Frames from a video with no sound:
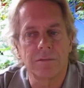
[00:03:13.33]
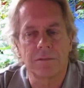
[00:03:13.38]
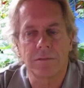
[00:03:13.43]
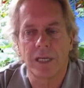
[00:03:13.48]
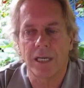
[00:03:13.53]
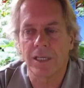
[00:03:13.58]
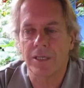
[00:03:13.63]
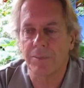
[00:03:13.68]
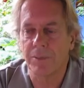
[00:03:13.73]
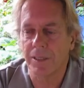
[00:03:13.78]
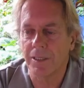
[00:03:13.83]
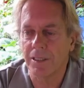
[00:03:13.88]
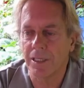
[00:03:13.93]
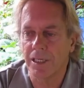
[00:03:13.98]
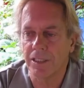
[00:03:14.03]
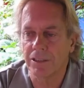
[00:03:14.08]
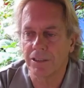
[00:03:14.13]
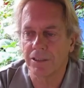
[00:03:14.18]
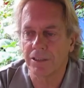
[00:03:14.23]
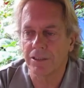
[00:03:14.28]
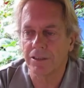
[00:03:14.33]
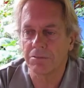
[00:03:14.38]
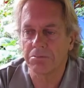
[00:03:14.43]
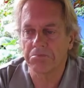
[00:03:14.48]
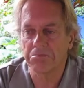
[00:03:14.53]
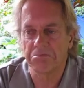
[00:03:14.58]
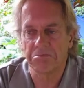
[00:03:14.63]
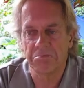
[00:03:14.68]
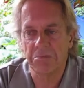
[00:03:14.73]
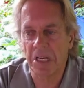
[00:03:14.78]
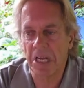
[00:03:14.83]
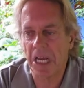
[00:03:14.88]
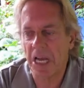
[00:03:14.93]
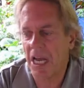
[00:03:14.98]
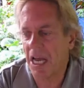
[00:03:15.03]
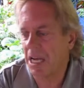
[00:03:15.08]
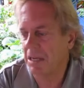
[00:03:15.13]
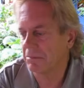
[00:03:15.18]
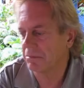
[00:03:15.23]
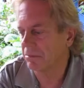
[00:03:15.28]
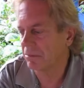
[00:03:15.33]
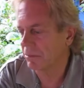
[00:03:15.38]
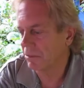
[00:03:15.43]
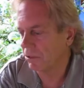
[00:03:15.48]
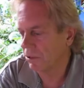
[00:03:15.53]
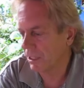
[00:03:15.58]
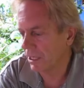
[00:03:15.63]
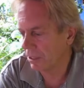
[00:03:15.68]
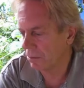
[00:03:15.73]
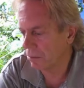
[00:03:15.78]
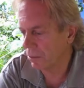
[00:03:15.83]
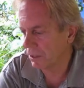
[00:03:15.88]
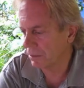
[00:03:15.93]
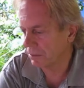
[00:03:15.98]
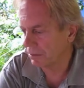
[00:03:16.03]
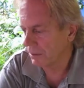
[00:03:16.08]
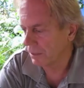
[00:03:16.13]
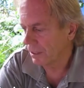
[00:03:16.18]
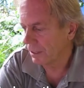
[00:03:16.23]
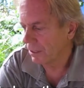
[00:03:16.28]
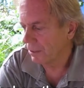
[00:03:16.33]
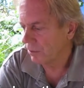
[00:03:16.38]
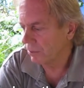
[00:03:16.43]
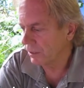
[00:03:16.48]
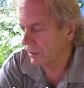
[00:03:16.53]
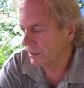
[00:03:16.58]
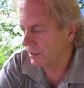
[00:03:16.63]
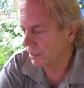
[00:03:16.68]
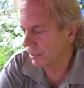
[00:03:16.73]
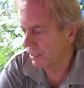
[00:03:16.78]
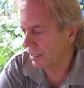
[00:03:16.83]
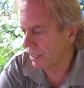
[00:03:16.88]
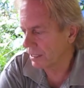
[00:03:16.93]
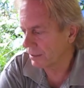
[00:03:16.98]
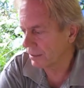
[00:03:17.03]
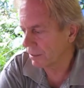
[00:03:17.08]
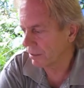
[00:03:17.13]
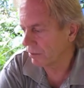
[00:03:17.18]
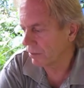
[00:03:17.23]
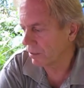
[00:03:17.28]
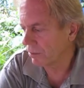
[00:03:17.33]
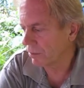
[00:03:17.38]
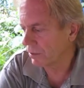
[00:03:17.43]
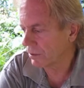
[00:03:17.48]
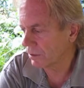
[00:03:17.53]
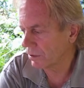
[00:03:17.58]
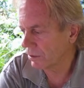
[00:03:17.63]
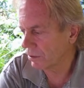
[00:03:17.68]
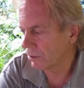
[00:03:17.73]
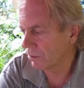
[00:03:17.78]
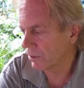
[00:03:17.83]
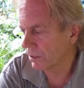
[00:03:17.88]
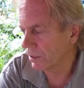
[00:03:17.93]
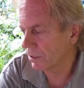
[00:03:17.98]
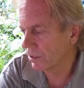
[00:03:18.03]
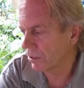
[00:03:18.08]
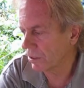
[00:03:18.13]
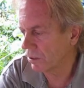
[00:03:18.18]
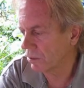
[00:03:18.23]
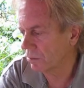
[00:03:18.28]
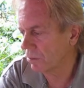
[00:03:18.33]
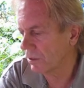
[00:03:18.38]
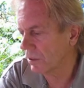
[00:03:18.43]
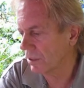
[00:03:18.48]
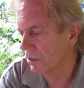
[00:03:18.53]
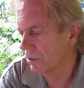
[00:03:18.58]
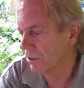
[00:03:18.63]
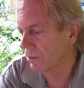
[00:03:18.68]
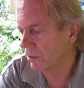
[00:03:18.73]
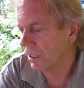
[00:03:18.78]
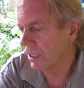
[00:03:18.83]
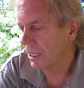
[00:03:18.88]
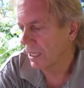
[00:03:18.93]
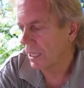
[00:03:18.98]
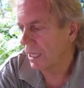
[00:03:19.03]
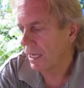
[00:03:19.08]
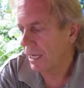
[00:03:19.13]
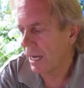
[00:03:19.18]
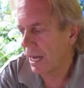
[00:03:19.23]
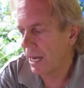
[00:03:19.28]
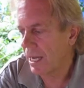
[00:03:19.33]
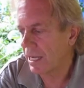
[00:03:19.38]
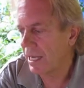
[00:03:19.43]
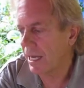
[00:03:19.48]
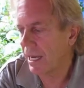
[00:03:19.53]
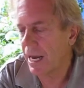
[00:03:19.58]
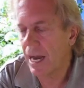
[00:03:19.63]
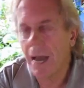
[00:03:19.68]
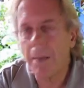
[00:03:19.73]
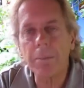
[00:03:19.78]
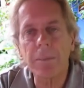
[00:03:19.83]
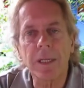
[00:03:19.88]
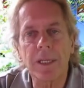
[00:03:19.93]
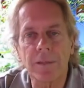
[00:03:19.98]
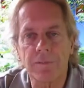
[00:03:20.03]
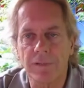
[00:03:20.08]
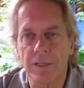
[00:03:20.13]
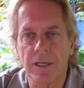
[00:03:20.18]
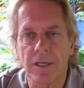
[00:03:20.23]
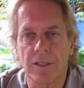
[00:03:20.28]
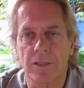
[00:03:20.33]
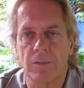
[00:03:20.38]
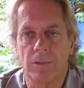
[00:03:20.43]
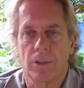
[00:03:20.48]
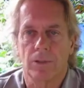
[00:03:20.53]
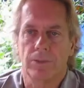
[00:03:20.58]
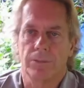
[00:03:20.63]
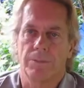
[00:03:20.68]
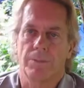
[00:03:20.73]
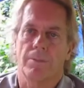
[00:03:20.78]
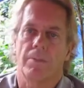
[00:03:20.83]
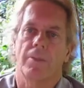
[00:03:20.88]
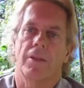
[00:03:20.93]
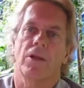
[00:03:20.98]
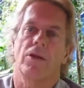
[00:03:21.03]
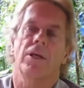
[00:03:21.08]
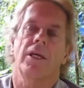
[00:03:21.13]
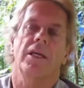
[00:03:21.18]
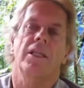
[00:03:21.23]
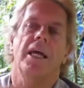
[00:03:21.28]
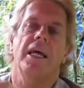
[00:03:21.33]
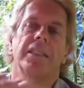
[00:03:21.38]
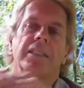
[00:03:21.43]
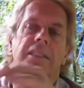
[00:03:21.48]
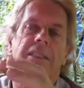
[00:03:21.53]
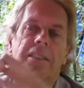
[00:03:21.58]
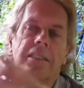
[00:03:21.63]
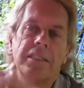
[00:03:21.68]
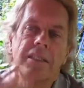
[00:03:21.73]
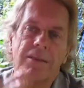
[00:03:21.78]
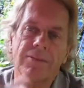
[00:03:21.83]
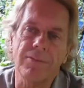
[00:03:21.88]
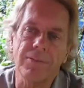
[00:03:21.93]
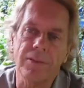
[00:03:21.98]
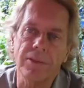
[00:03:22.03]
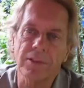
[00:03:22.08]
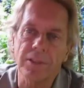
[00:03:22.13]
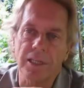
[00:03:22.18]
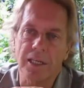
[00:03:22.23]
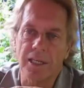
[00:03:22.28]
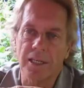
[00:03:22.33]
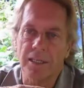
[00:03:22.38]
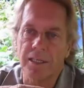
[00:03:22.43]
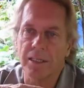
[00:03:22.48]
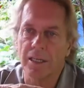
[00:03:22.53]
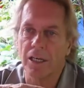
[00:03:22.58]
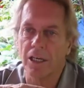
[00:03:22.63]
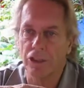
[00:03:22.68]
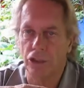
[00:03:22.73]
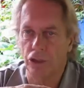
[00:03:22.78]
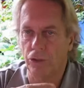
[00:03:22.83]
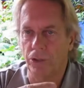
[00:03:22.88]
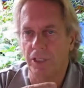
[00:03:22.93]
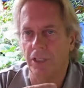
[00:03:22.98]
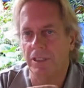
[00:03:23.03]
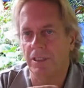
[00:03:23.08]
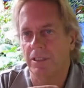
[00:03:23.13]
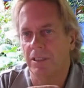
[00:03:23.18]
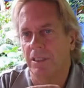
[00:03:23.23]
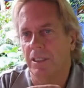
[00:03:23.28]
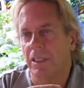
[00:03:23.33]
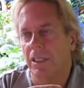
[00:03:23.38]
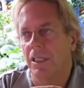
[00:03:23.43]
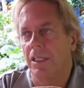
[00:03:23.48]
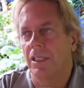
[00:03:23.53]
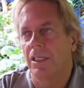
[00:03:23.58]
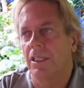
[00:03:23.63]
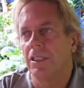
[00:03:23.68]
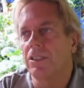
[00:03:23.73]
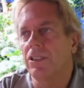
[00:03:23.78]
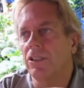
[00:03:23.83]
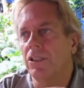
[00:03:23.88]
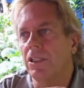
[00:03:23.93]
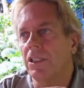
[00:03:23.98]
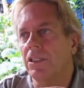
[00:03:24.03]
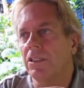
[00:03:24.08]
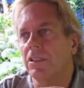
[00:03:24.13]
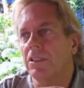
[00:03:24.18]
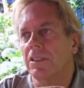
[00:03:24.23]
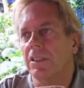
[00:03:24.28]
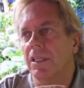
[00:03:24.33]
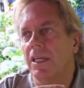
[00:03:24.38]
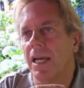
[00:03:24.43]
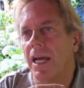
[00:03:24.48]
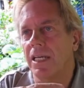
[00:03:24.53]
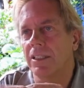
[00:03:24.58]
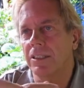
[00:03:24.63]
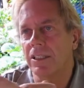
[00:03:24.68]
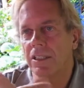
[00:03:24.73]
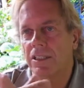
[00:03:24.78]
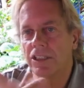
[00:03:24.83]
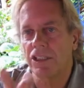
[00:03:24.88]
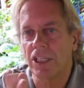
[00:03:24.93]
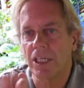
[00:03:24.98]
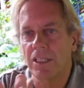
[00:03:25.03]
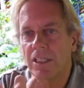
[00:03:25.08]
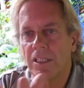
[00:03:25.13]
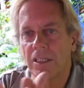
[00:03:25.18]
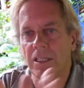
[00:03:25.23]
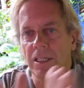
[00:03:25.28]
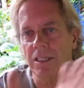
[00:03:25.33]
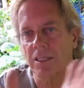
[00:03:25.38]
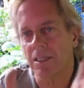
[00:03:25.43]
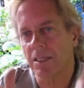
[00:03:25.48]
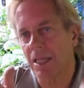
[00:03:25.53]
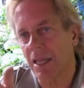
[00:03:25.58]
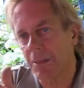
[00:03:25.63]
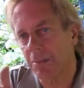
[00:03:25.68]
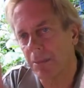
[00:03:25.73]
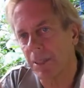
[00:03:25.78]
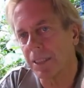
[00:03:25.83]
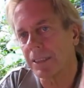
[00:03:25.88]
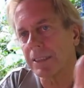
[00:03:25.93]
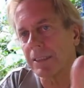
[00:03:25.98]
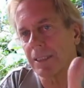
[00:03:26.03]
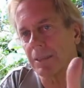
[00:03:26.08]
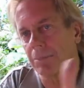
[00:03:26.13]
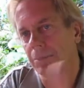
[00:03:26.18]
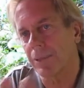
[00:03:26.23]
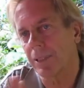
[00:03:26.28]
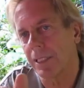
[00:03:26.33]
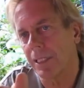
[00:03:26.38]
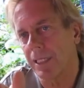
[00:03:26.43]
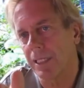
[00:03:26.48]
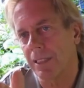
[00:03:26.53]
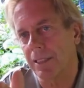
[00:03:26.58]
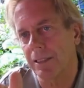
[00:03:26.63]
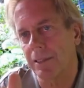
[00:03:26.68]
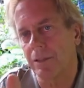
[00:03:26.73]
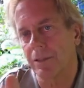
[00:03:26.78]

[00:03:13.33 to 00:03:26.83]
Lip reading: Expectations. Okay, what are you saying, asking about what to do, where to go, what to do? I'm living on the road. Okay, that's different than a tourist. A tourist has an agenda that they must complete.